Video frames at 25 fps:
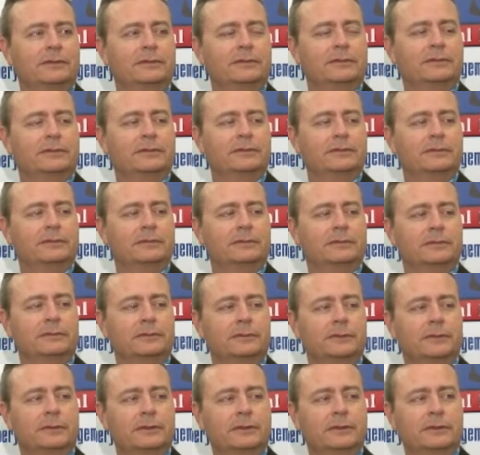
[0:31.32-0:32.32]

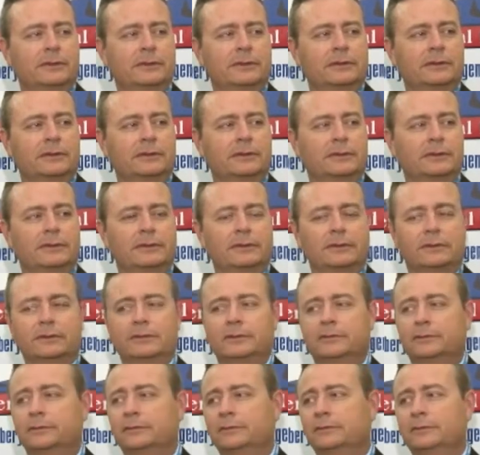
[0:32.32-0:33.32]

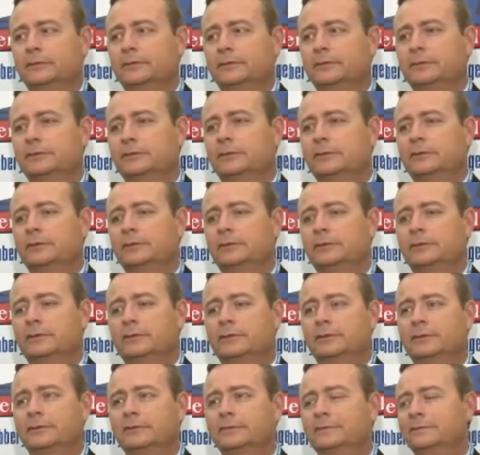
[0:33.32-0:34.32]

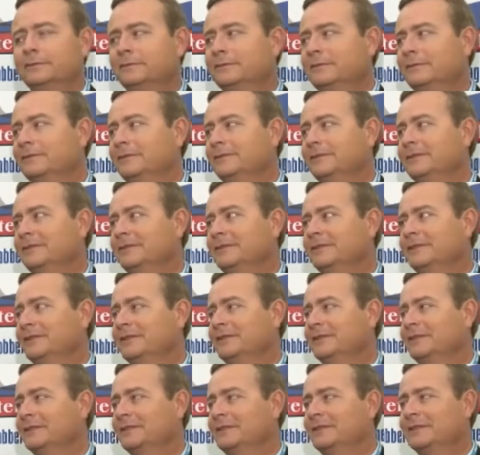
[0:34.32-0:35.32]

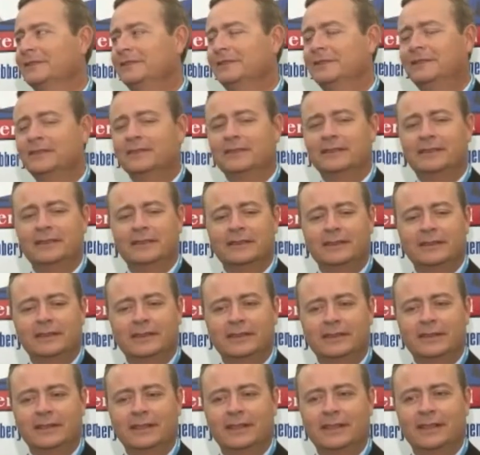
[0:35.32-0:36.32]

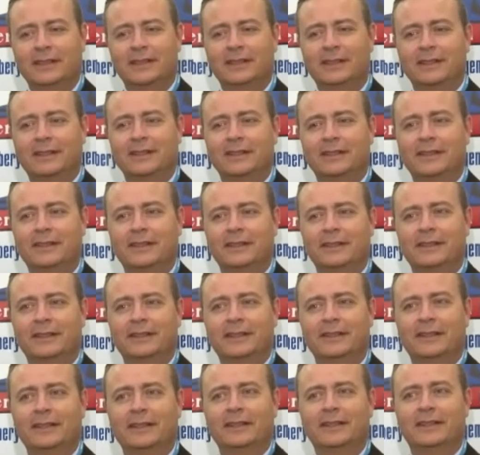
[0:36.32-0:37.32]

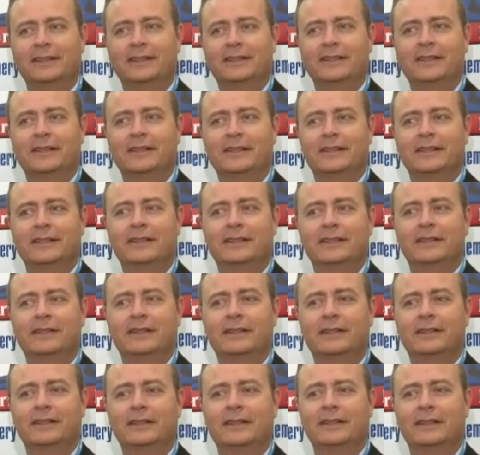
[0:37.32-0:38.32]

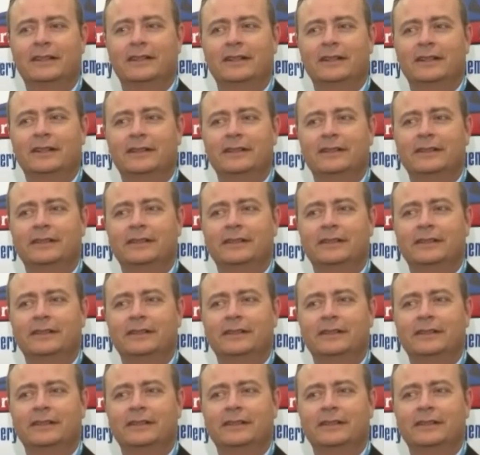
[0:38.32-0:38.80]
This person isn't speaking.